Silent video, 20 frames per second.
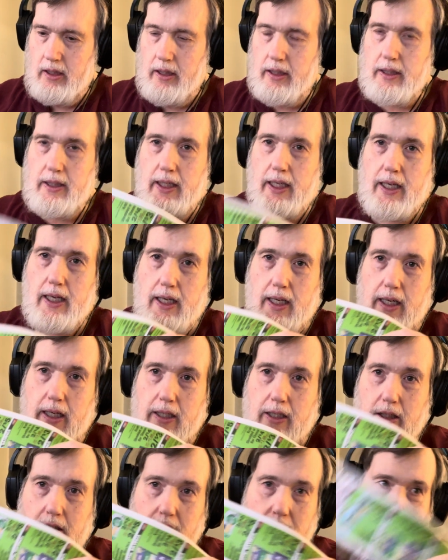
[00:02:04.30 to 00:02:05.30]

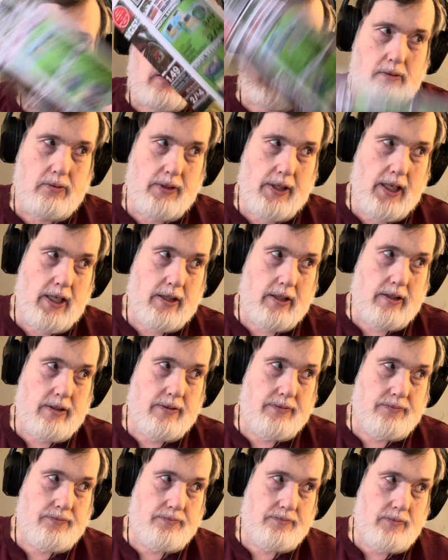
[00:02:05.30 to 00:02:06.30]
yay, look, we got
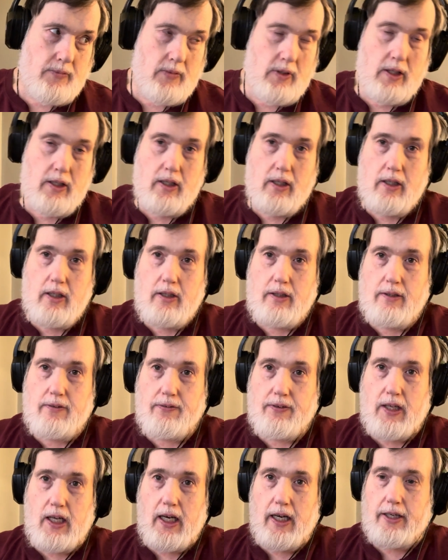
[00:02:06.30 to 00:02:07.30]

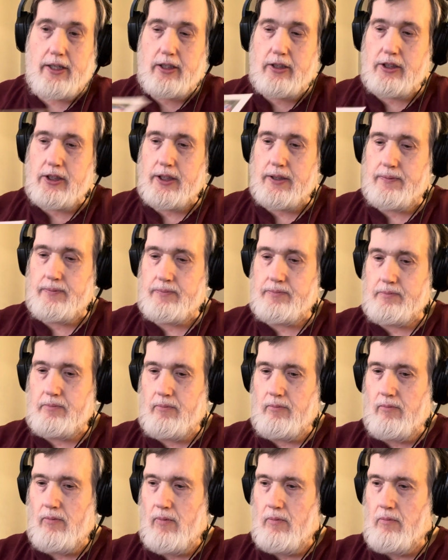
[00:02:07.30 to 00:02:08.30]
flyers.
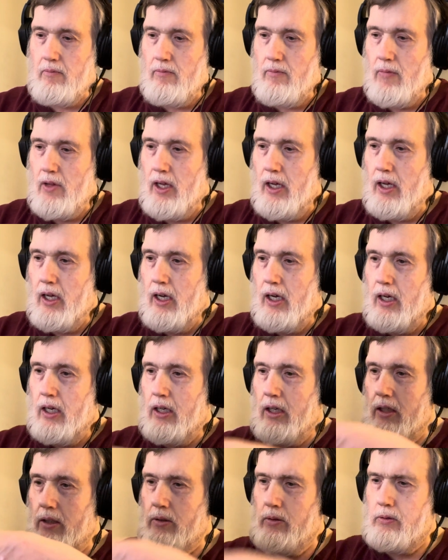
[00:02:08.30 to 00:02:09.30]

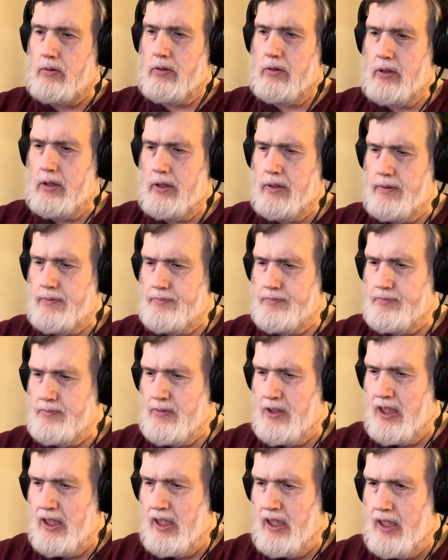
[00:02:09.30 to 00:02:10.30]
Oh,
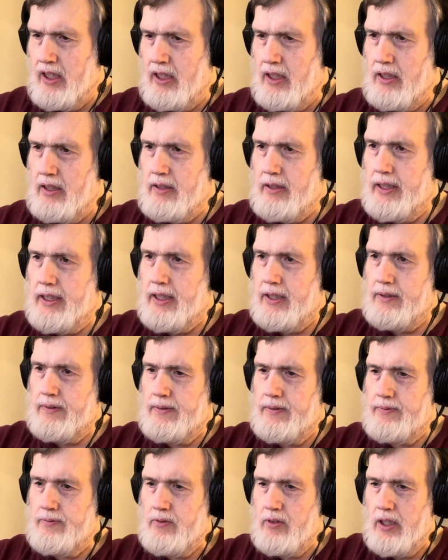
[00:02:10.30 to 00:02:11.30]
well,
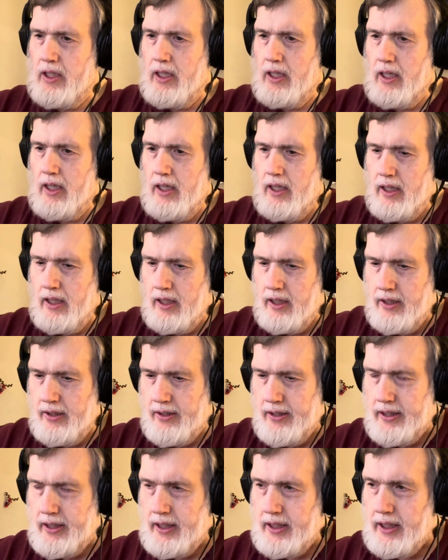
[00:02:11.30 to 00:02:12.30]

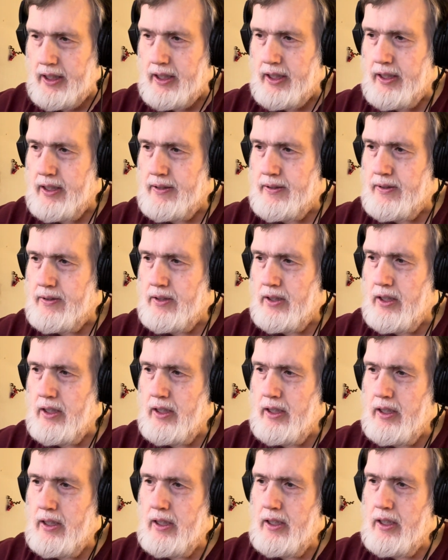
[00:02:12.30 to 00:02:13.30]
the
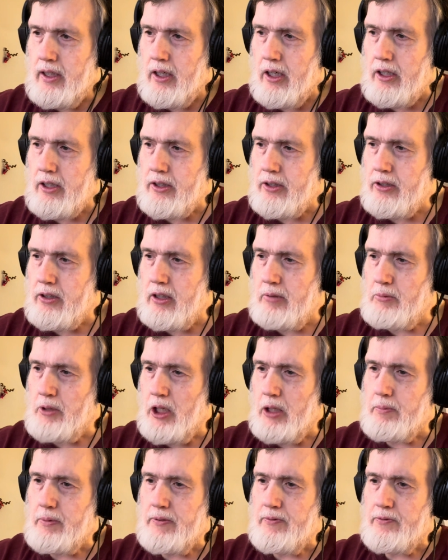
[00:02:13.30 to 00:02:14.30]
article I'm
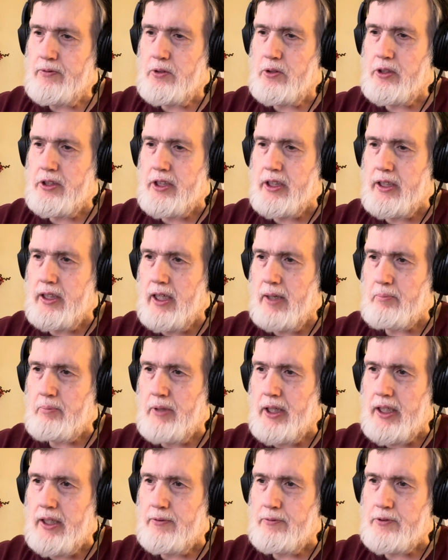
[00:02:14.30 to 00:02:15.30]
hoping for did not
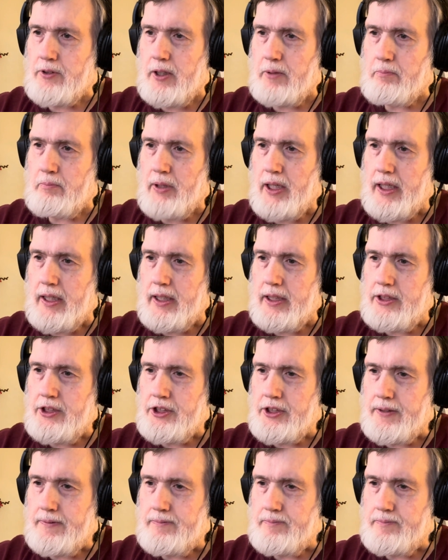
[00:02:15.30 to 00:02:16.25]
make the front page.